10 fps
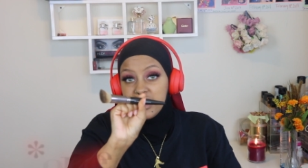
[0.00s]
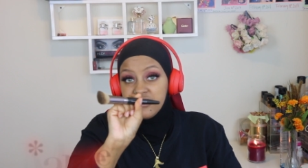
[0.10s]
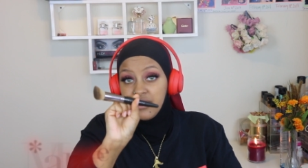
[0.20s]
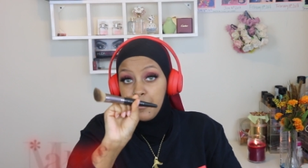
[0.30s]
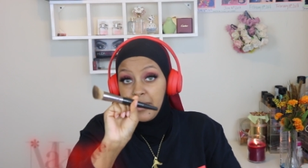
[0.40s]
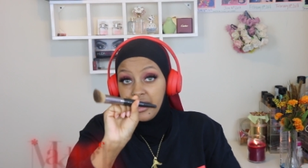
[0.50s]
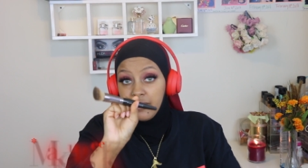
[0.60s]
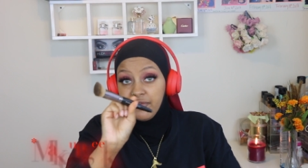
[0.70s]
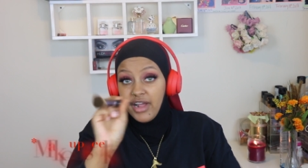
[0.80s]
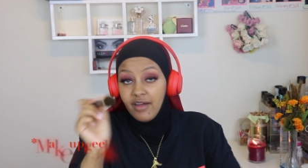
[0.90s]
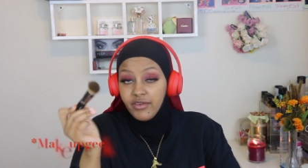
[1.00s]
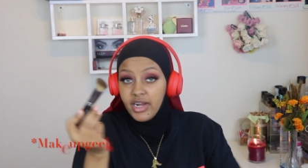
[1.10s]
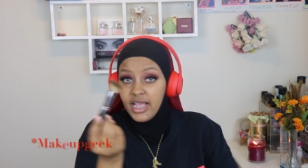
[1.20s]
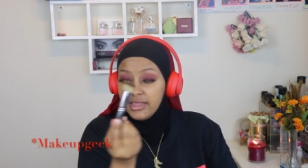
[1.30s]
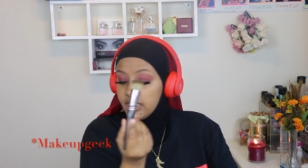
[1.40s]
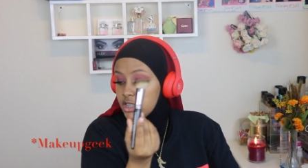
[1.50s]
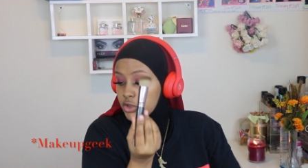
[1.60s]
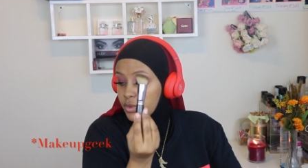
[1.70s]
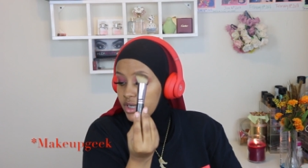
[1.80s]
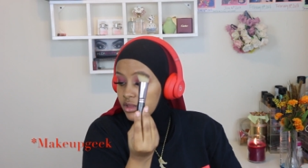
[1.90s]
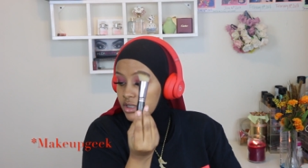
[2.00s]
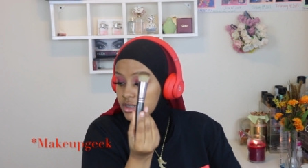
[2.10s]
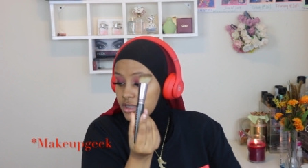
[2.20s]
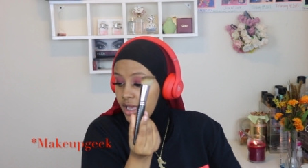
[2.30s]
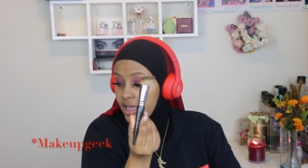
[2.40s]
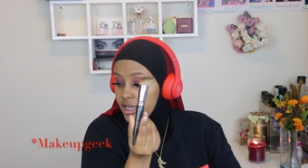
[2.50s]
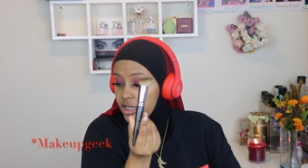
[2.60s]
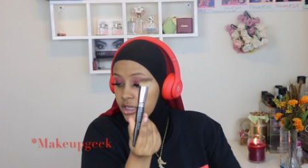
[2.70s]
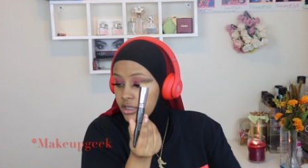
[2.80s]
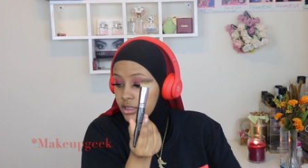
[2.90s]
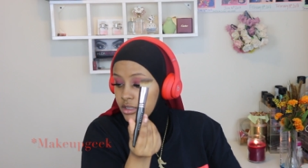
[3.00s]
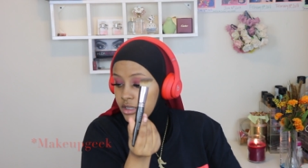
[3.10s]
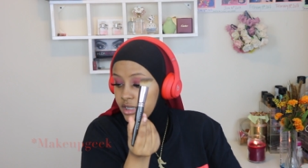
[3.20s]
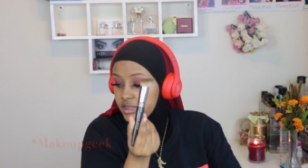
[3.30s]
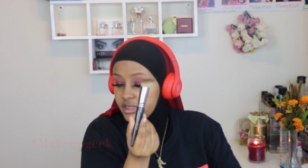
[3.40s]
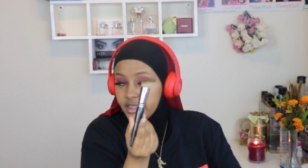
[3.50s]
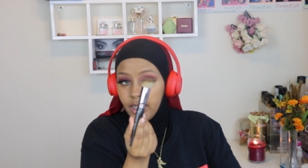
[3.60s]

is from Makeup Forever, and this is what it looks like. It's